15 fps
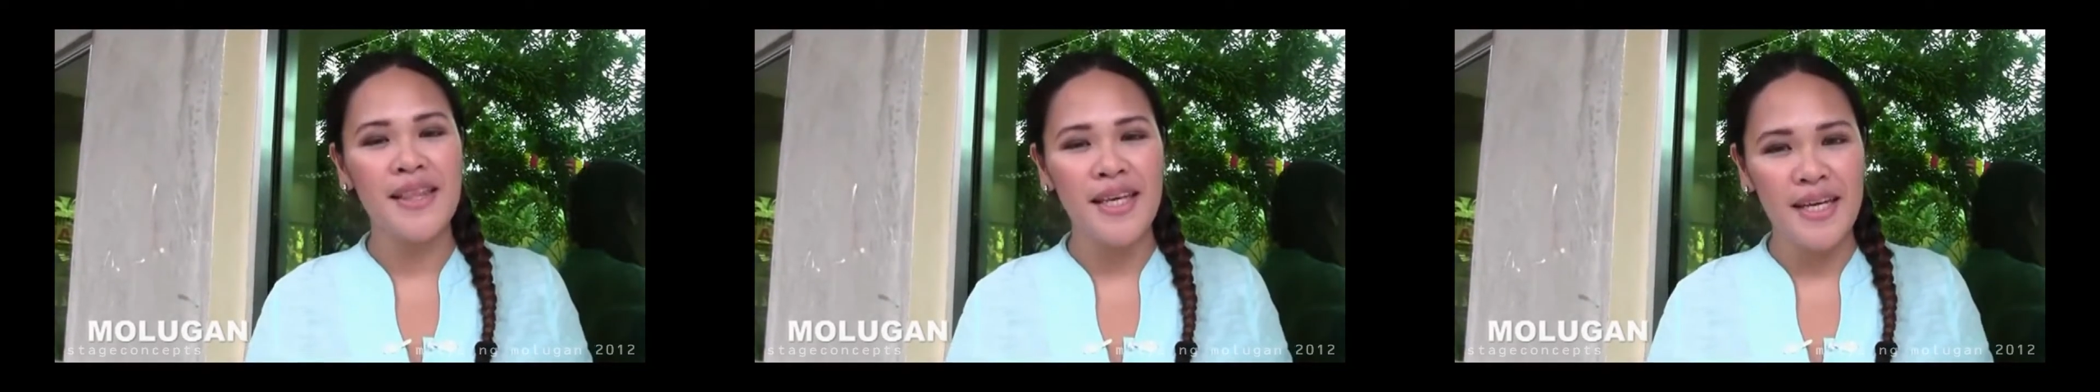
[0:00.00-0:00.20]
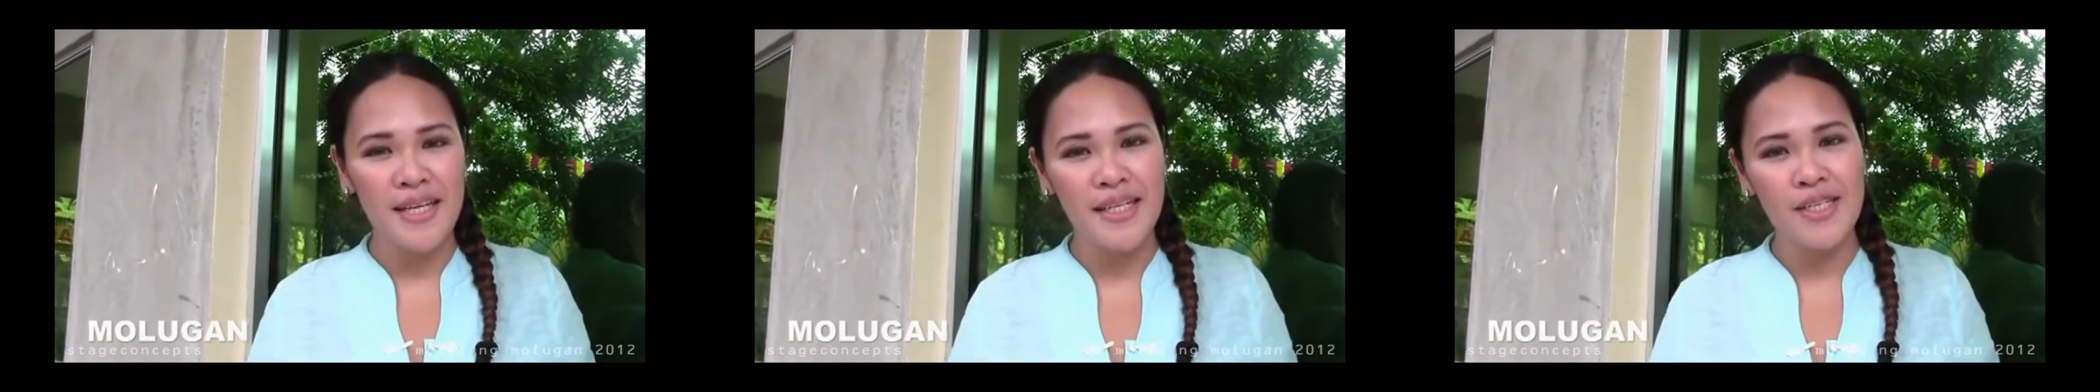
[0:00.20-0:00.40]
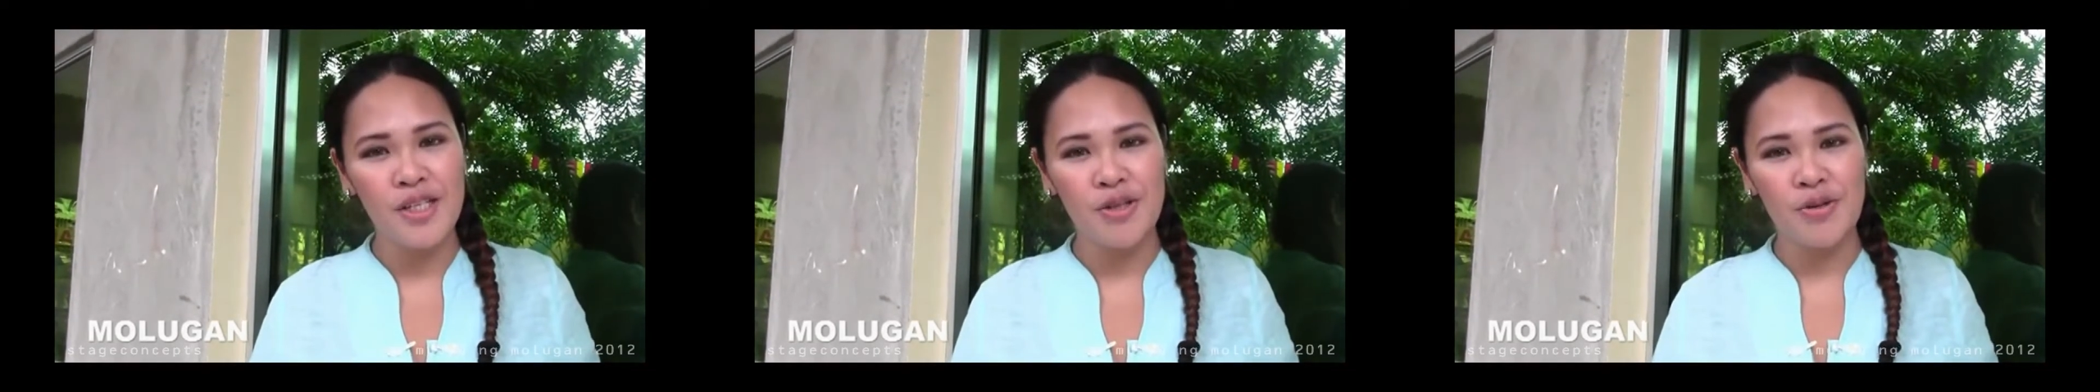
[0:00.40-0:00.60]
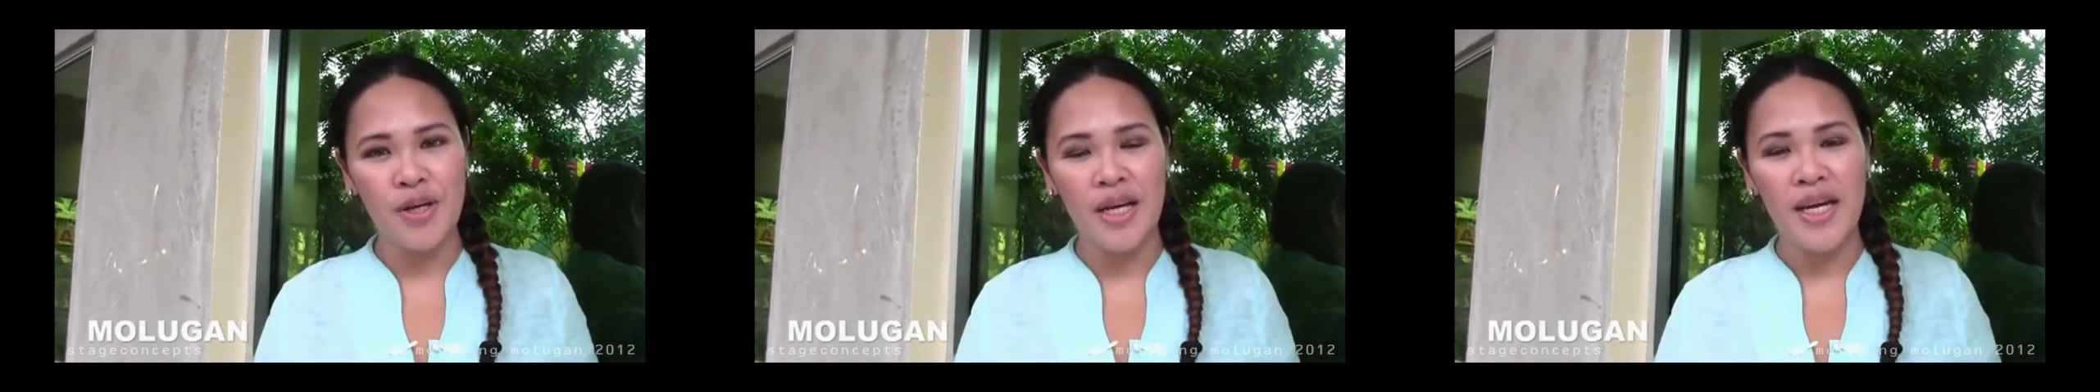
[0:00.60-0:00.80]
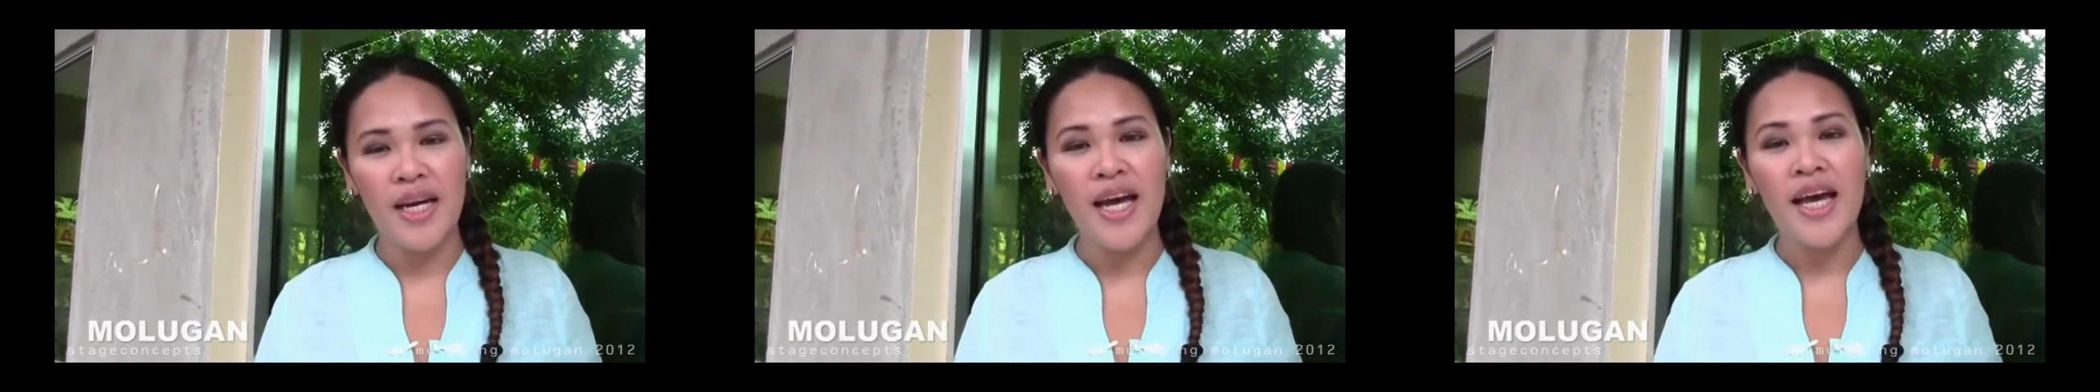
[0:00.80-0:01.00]
the
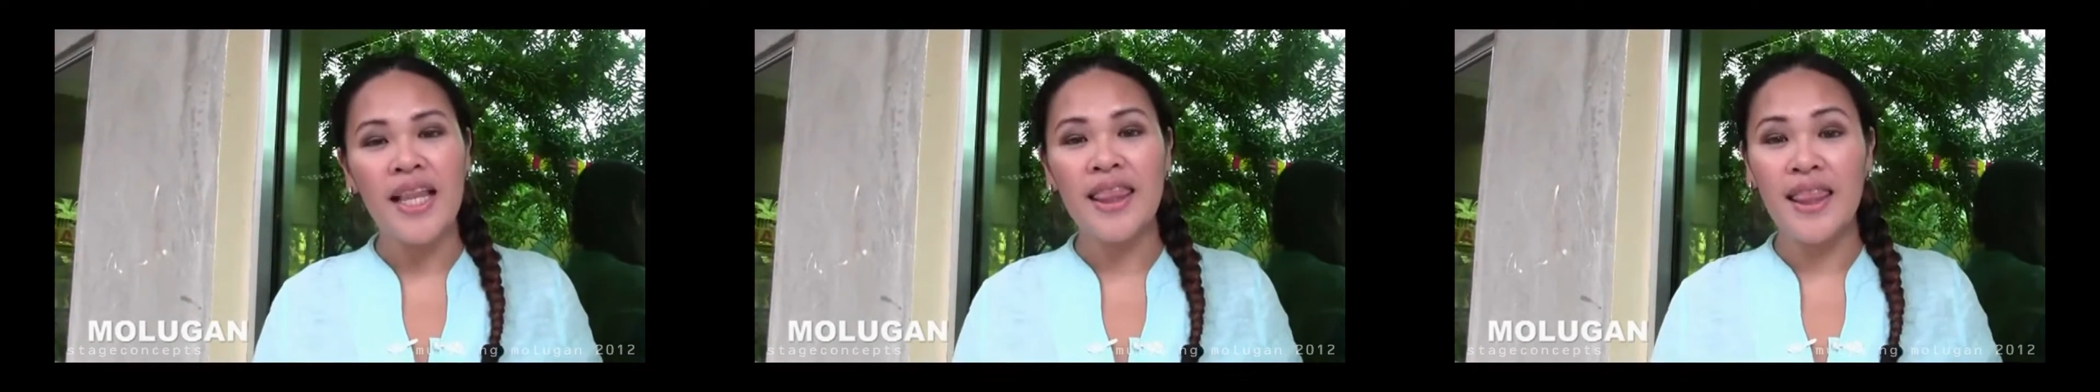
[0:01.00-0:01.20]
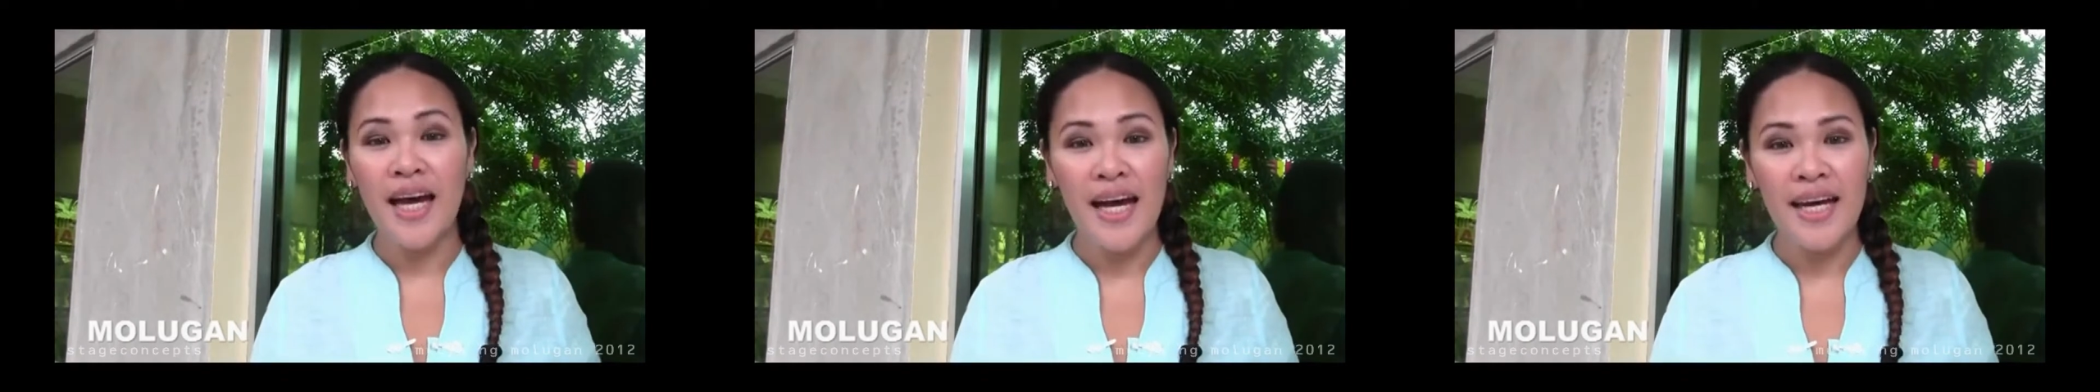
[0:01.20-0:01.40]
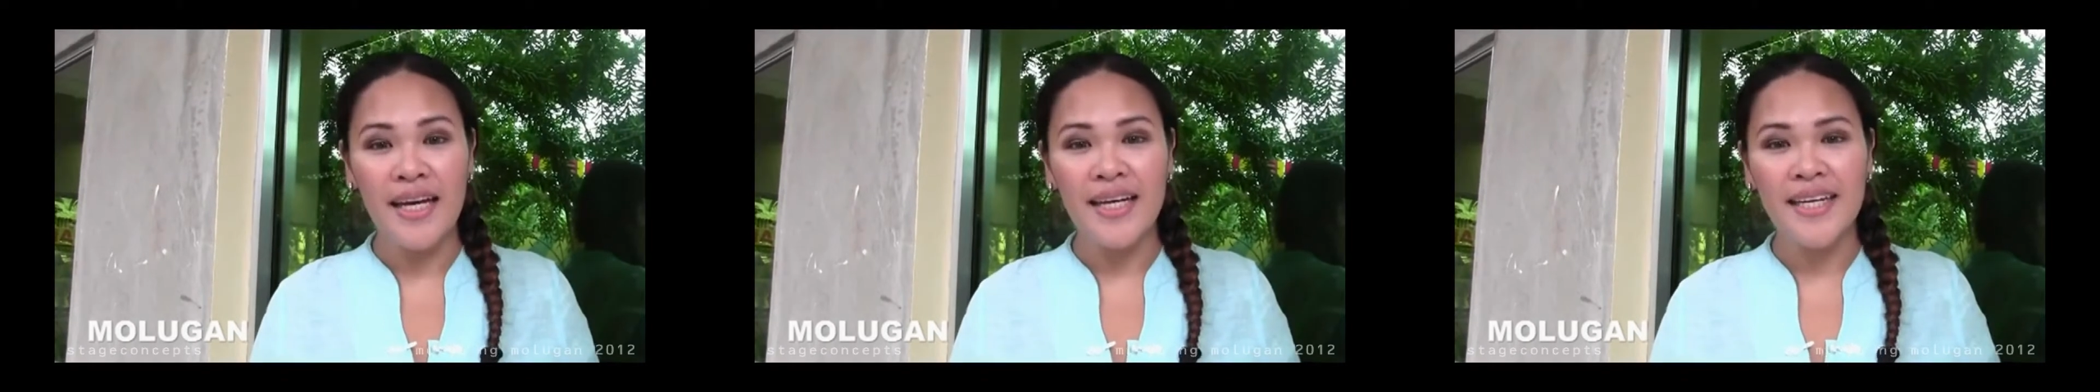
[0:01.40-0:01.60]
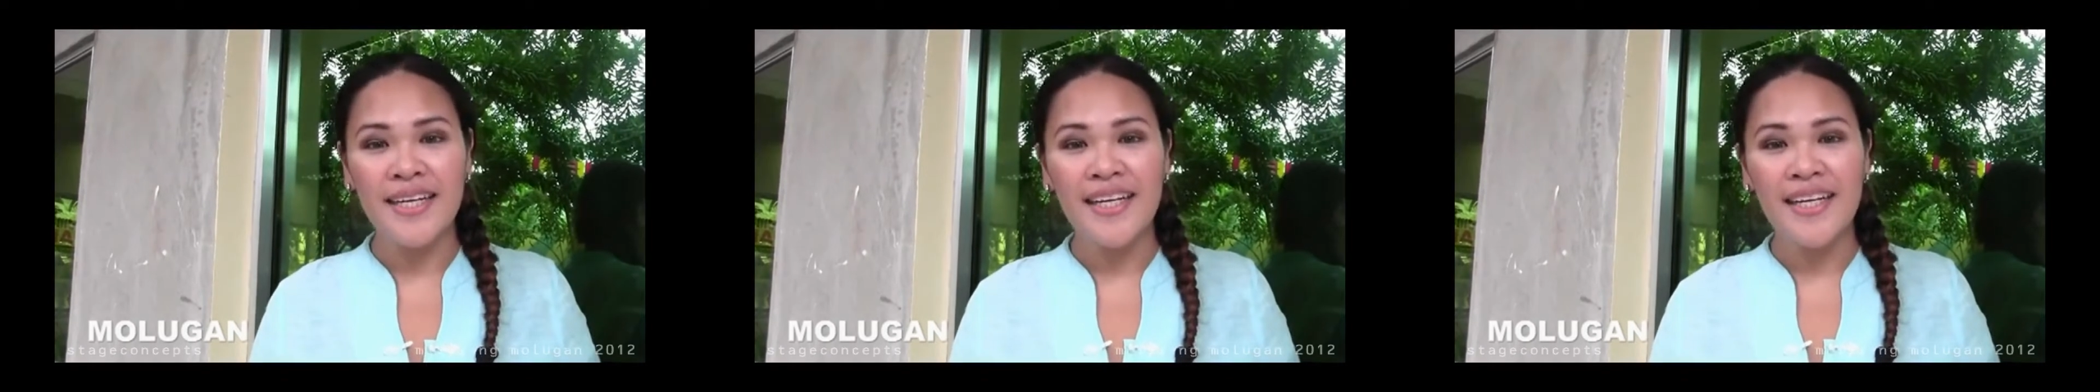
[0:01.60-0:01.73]
industry like